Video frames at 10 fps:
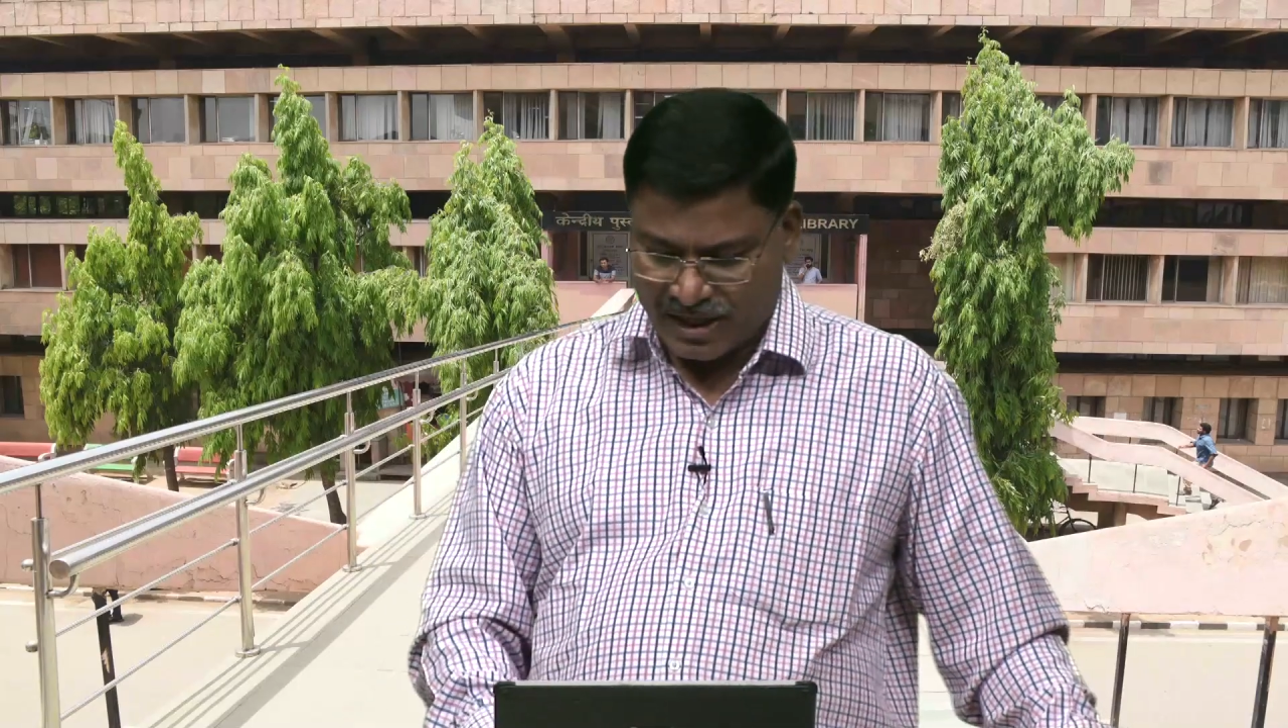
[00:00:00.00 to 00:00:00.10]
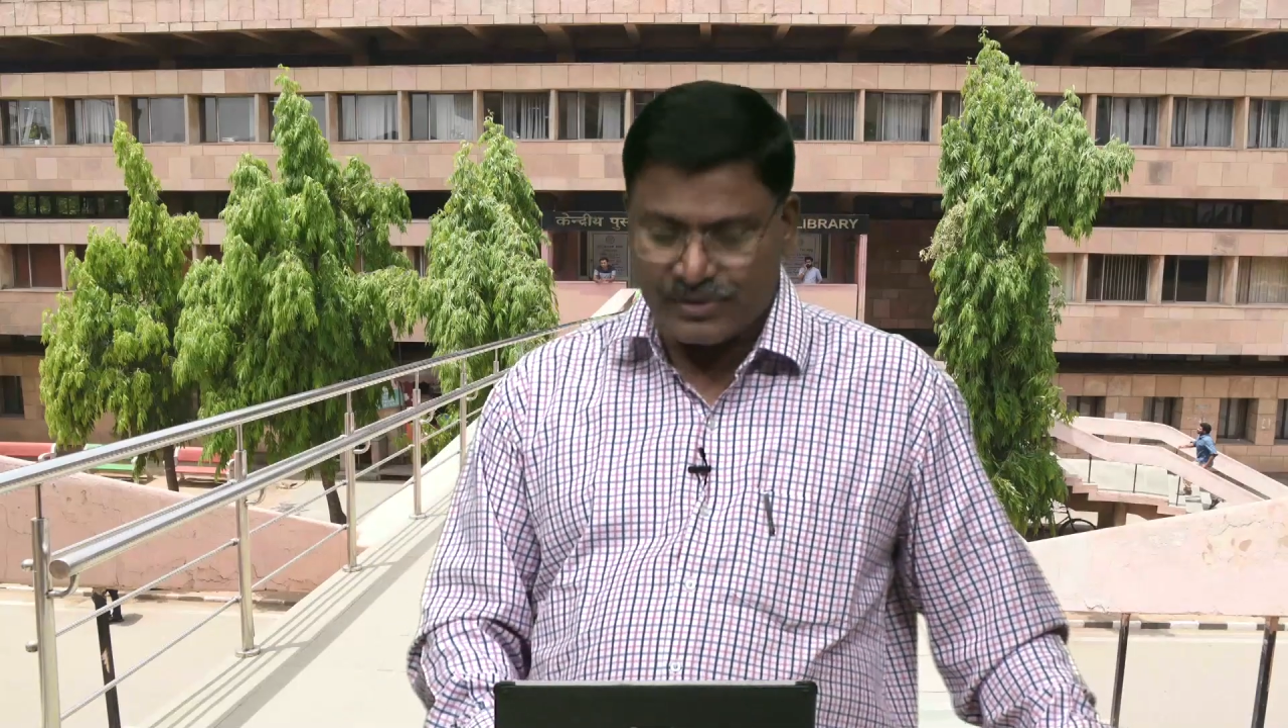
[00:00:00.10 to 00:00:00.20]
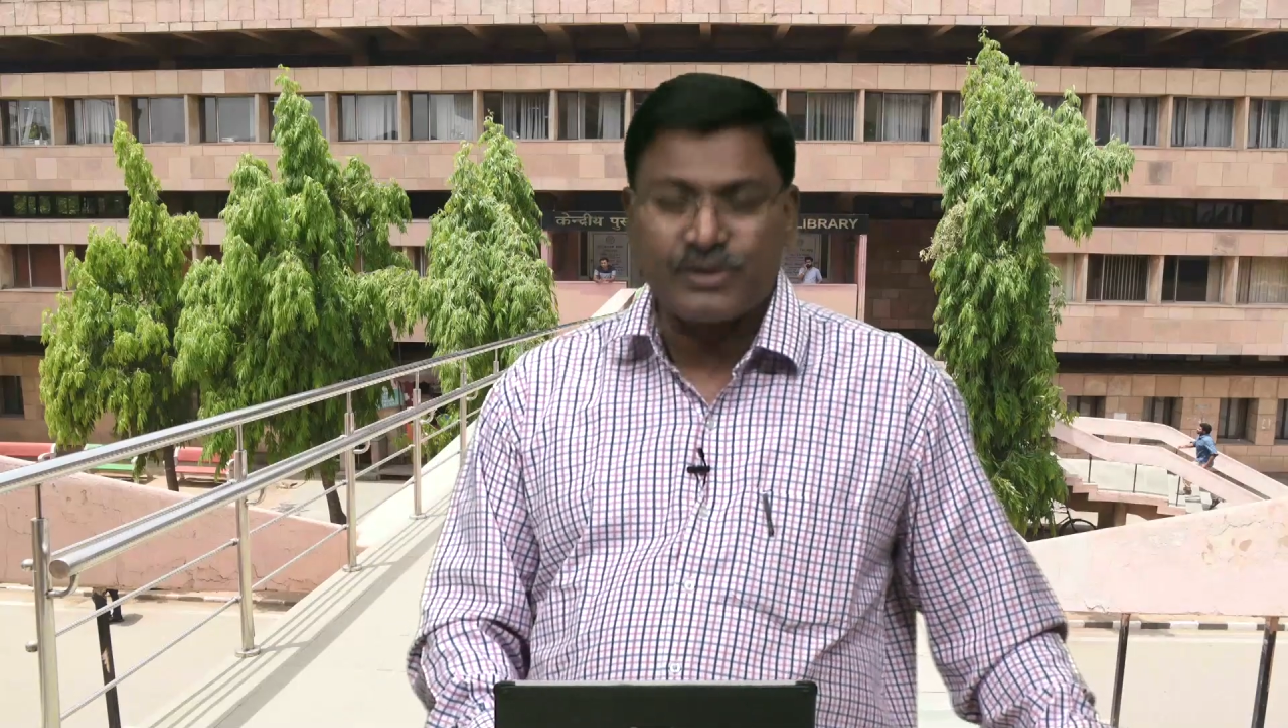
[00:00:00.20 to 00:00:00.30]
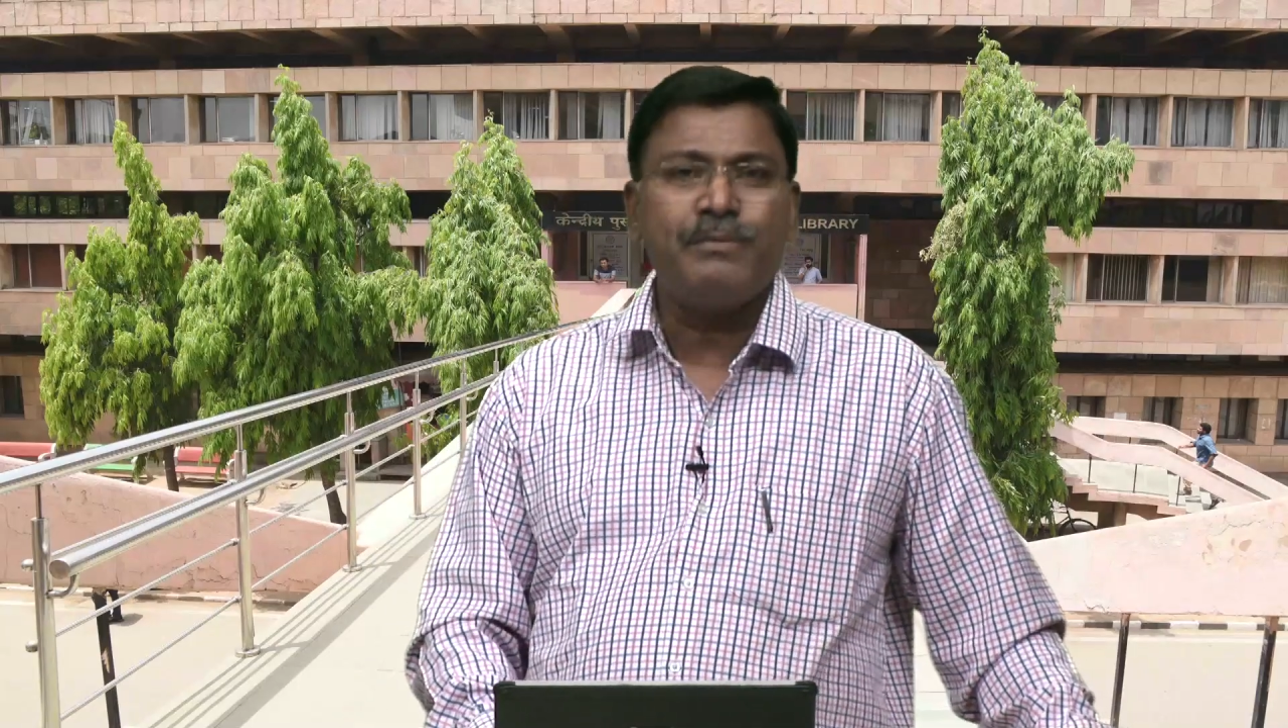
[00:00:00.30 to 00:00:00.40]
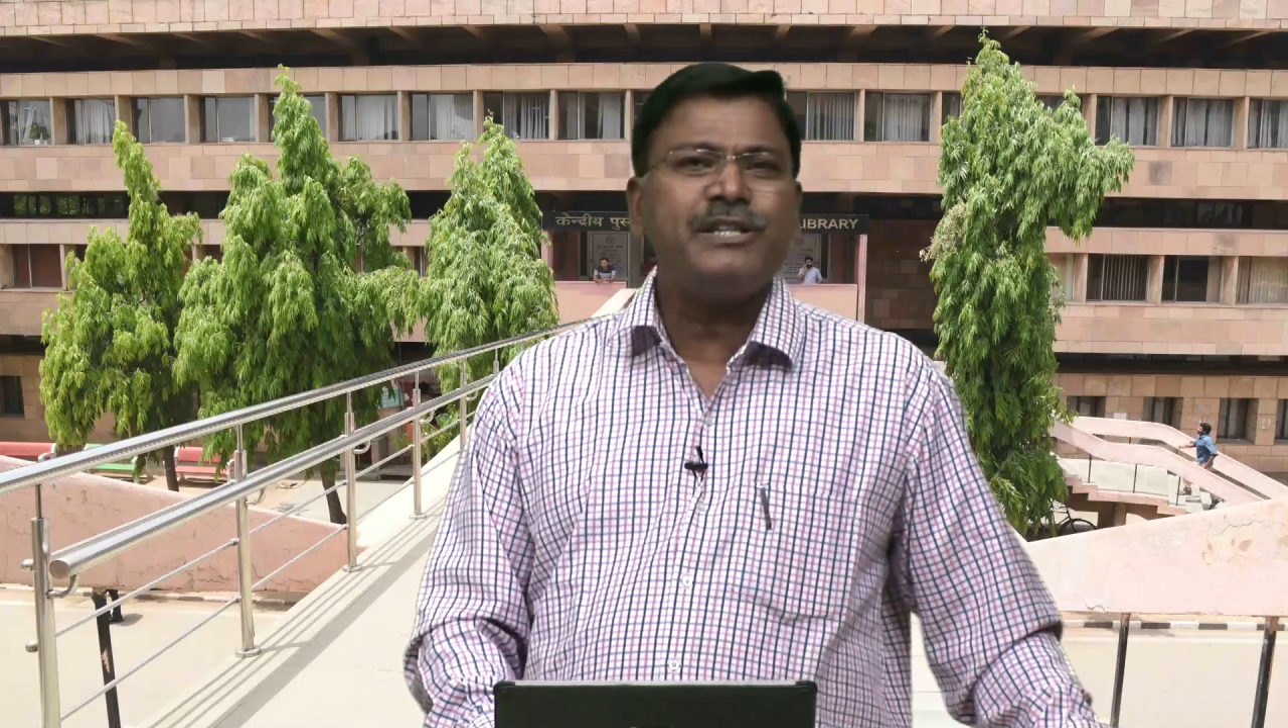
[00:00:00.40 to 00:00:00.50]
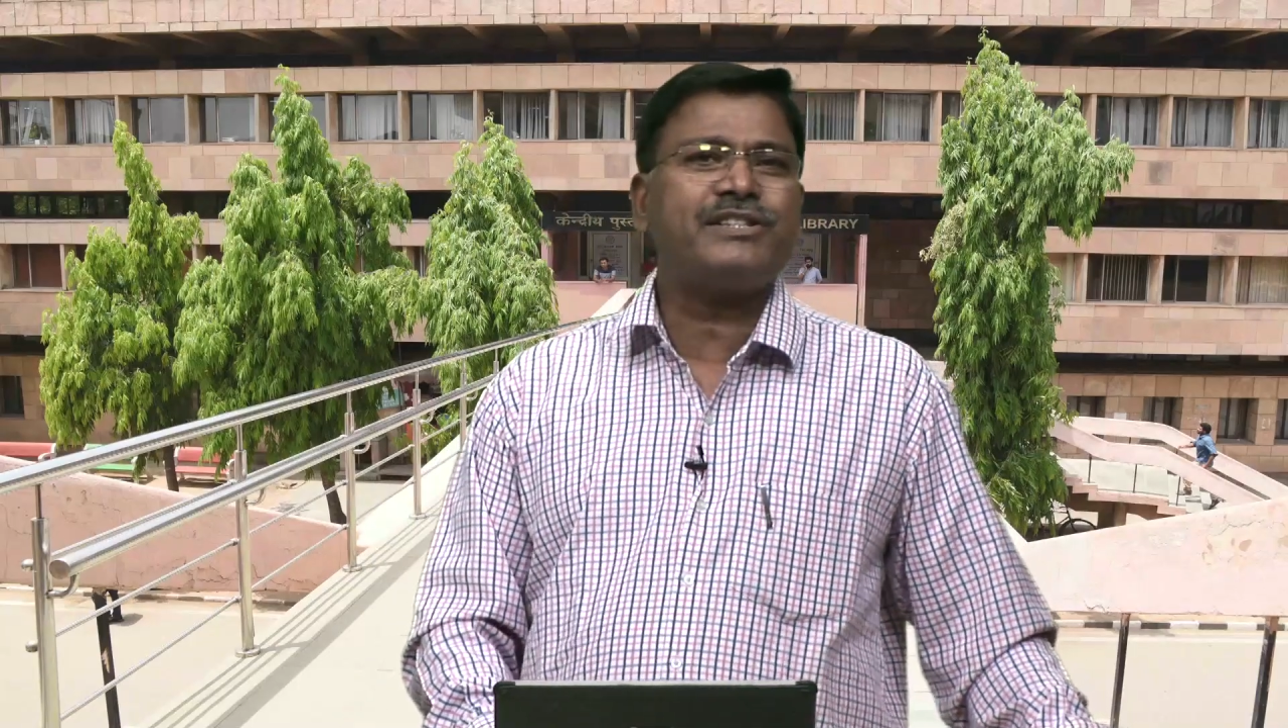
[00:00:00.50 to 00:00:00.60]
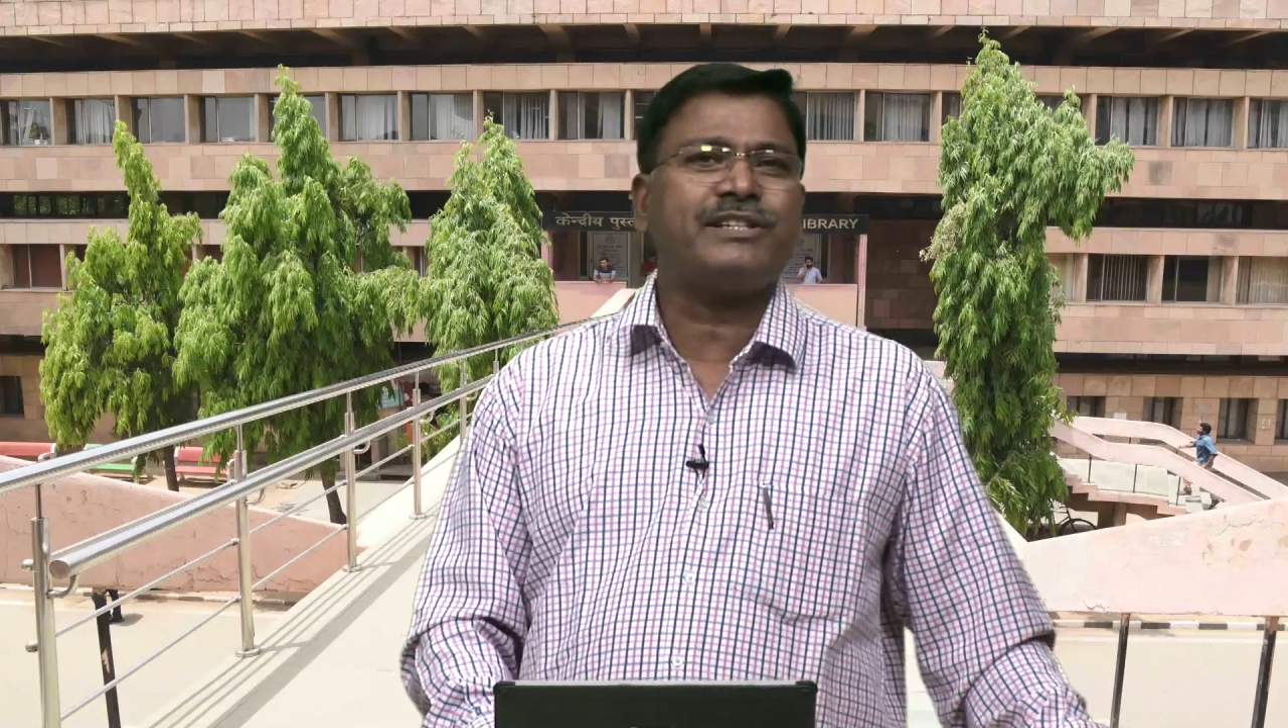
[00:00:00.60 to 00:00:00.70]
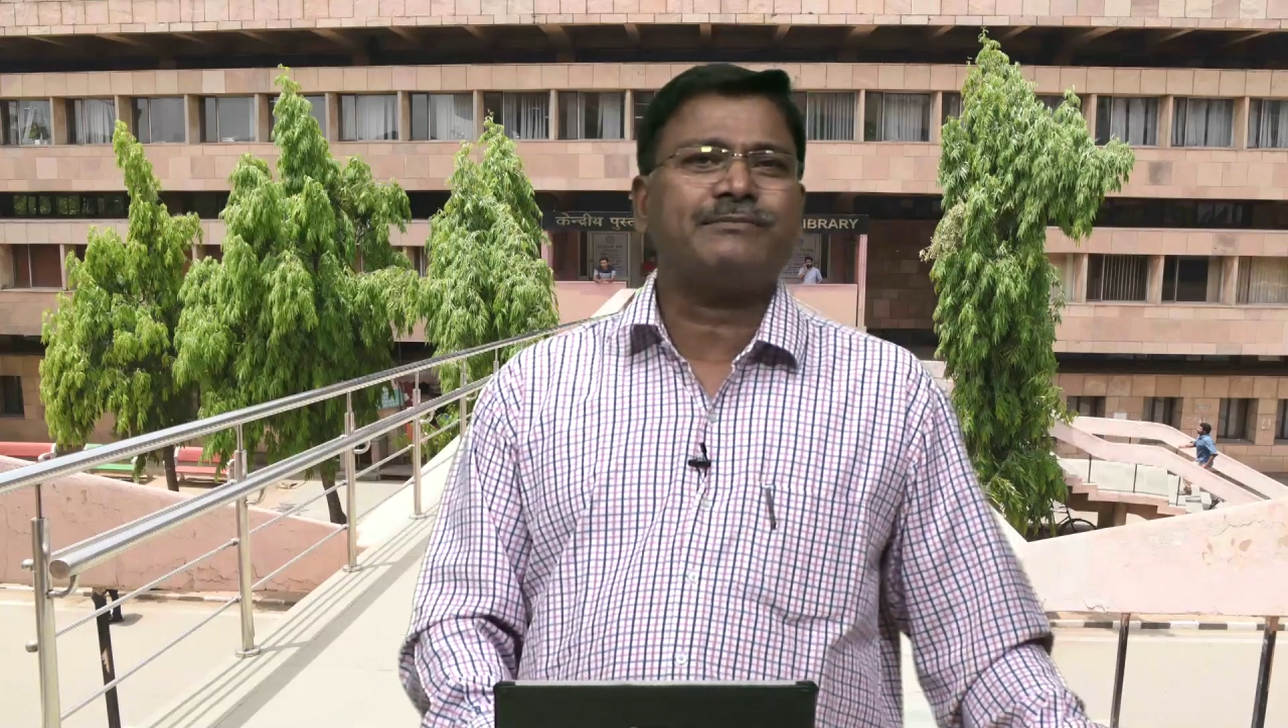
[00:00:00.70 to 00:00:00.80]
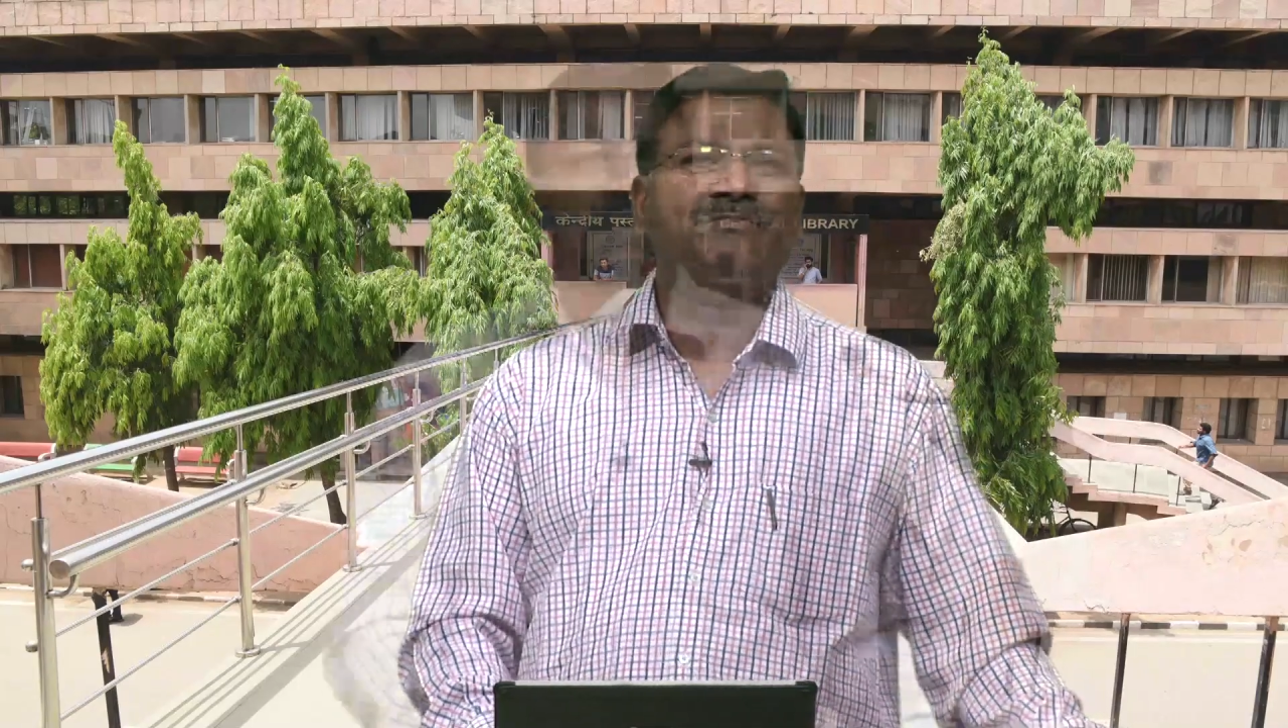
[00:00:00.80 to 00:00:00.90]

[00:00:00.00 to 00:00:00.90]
also missing.